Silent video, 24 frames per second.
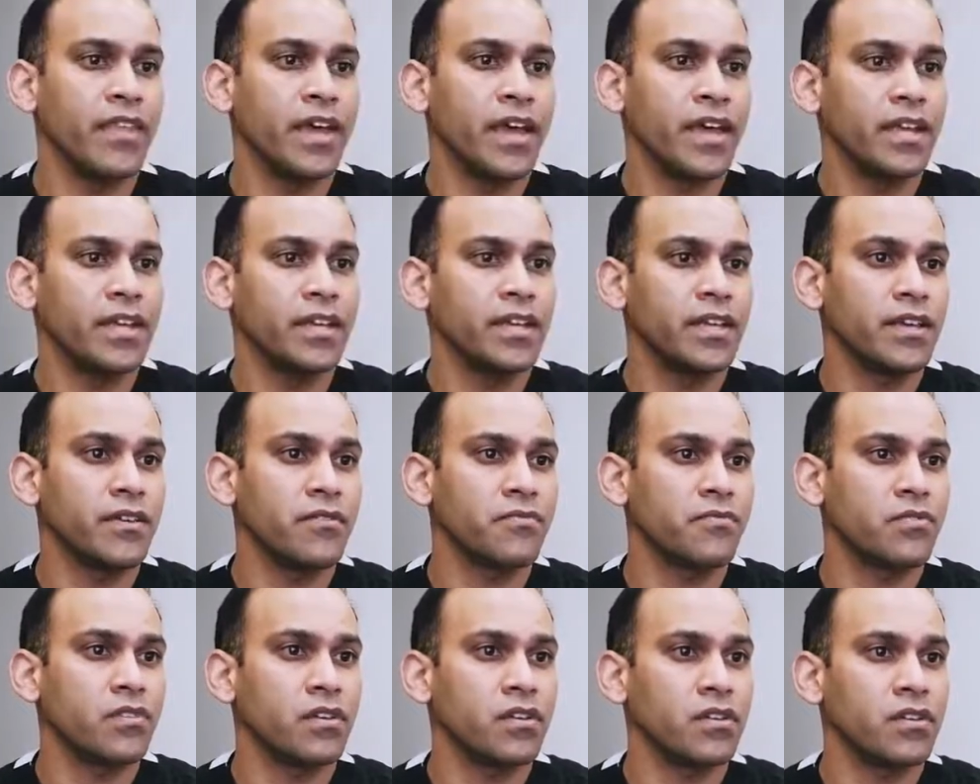And then
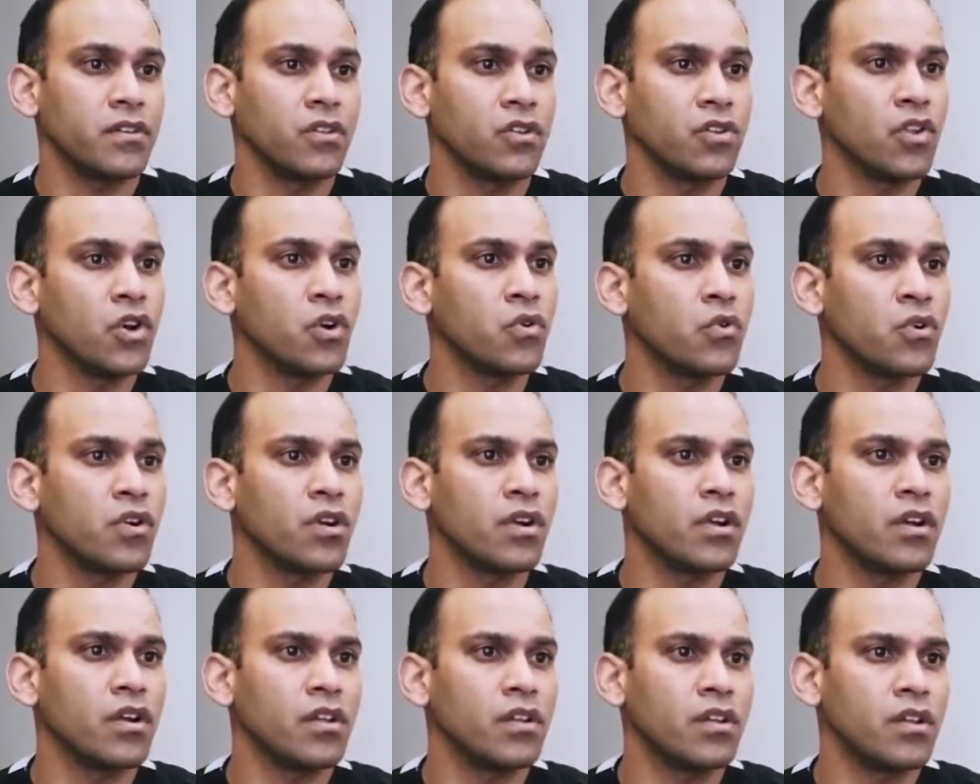if the
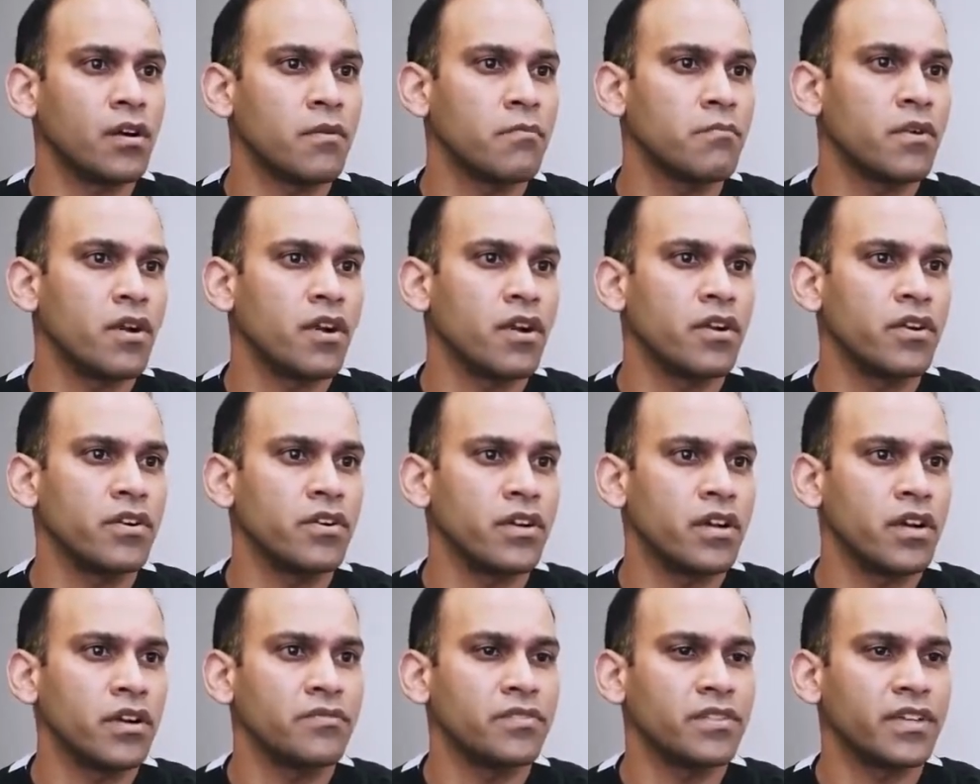lower lumbar
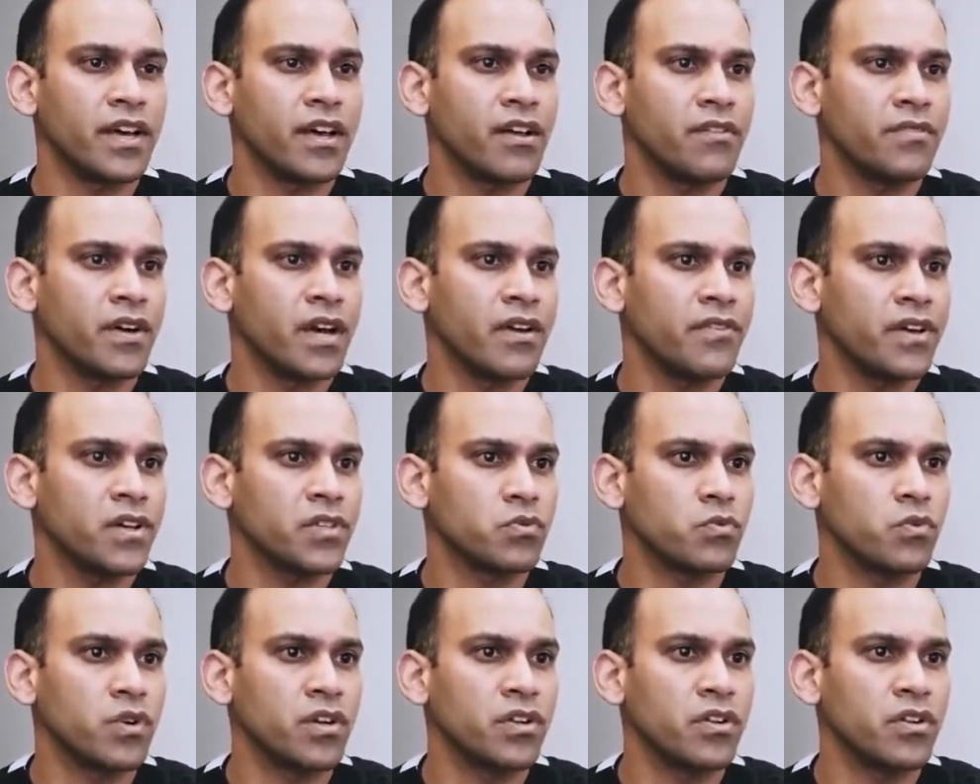nerves, the
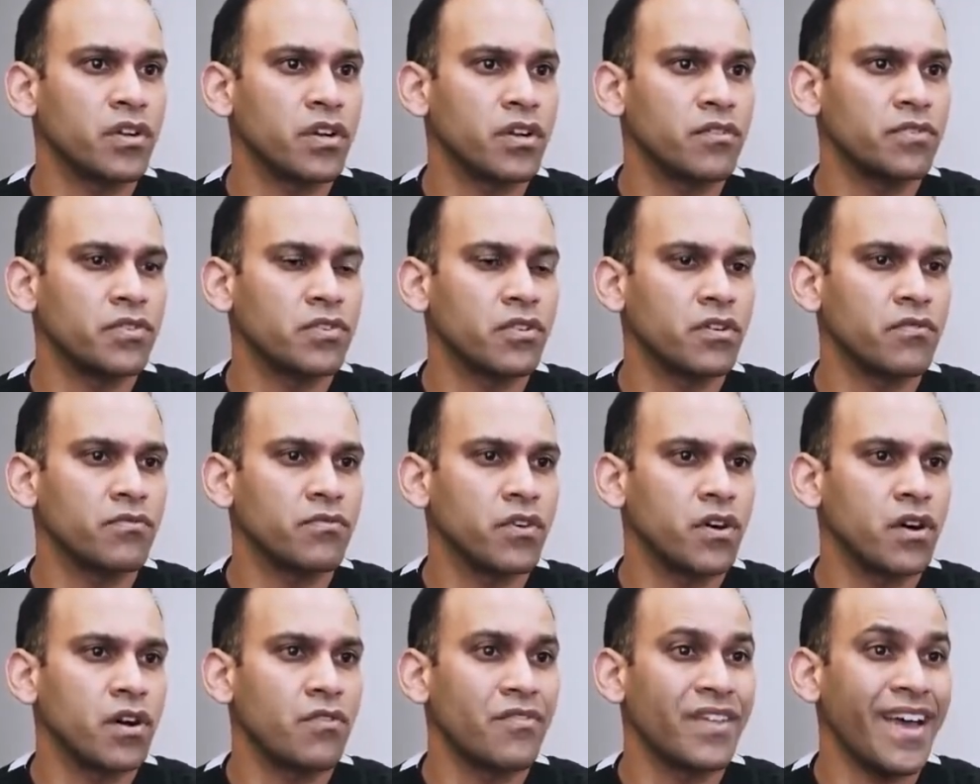L5-S1 nerves are
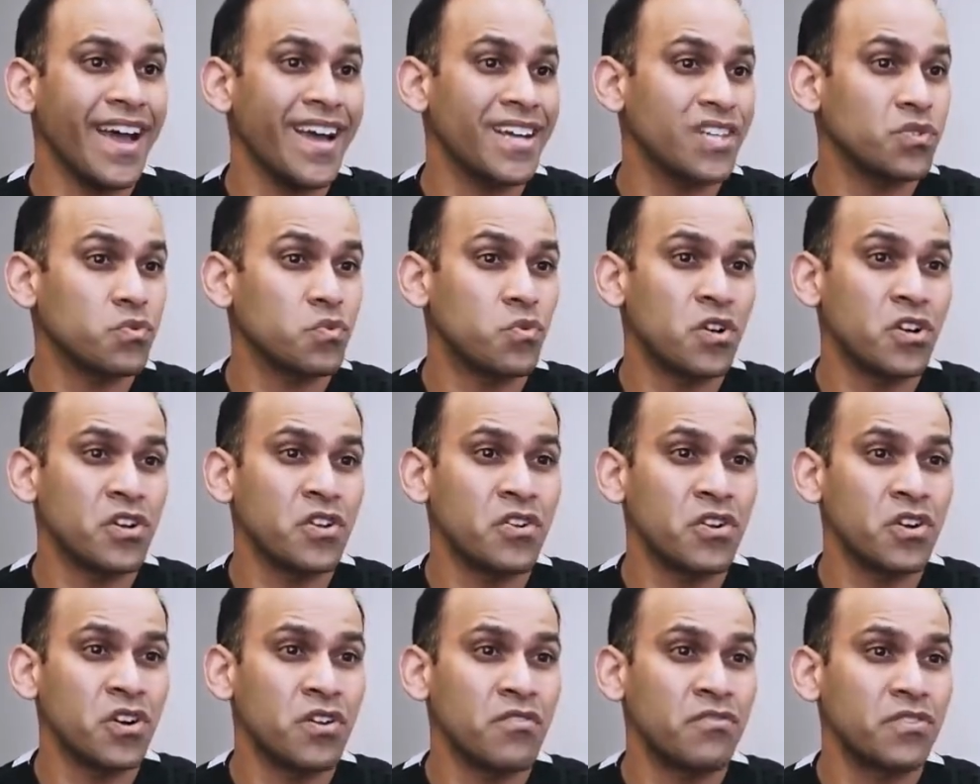involved,
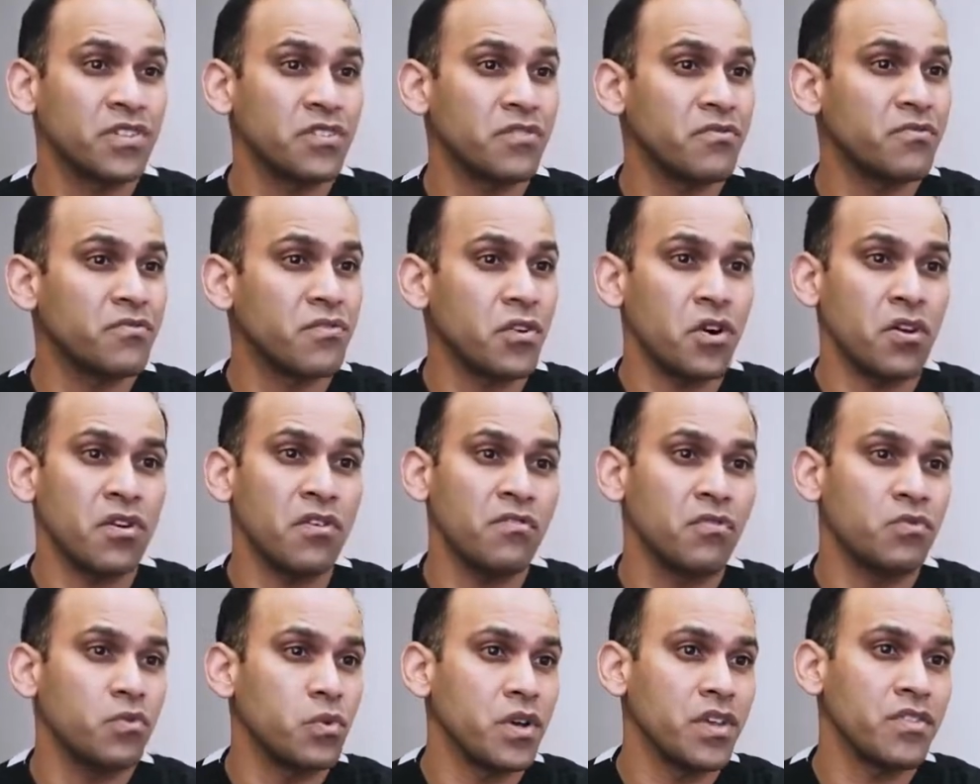S1 nerve is
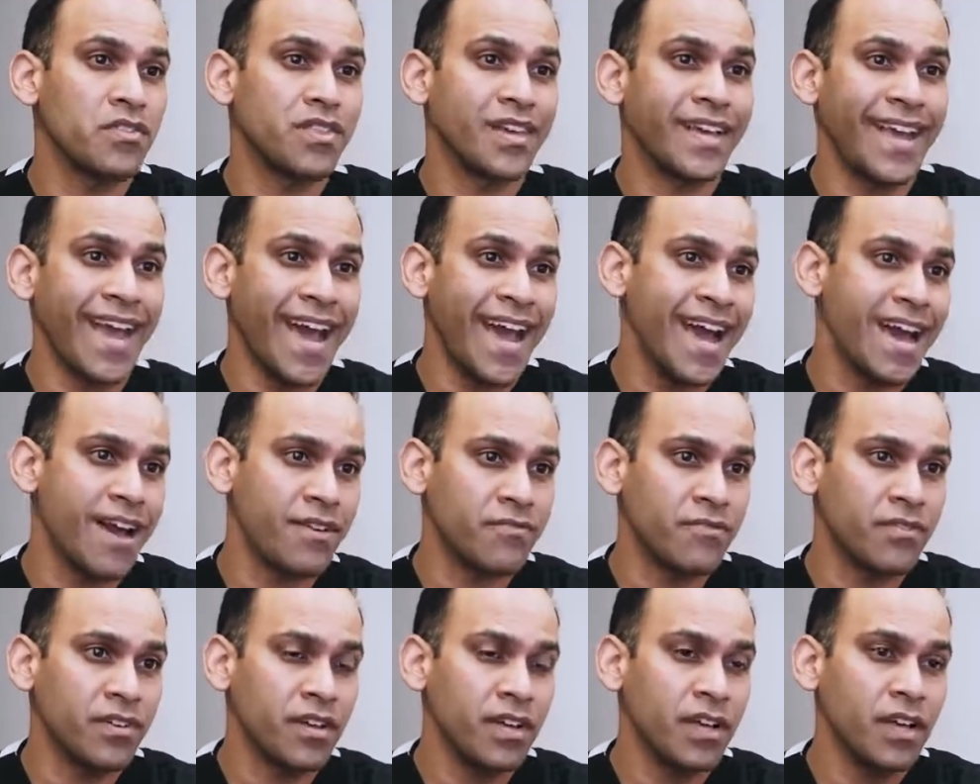involved with the calf.